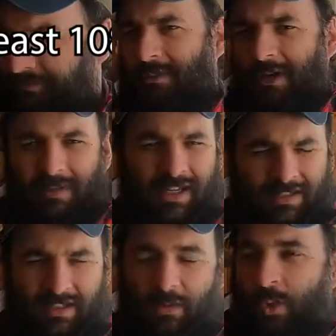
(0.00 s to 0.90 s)
You might be
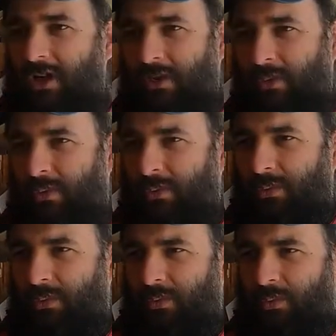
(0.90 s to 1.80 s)
asking, well,
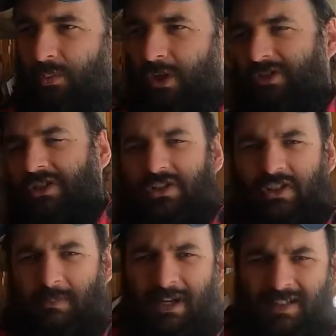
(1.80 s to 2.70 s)
where's a
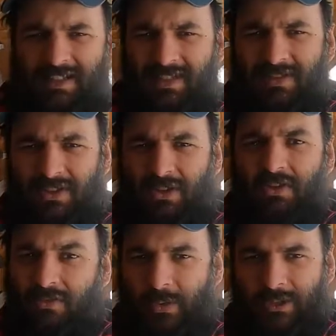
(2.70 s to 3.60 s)
good spot to even
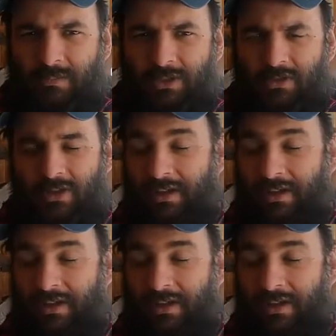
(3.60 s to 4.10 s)
look for a computer?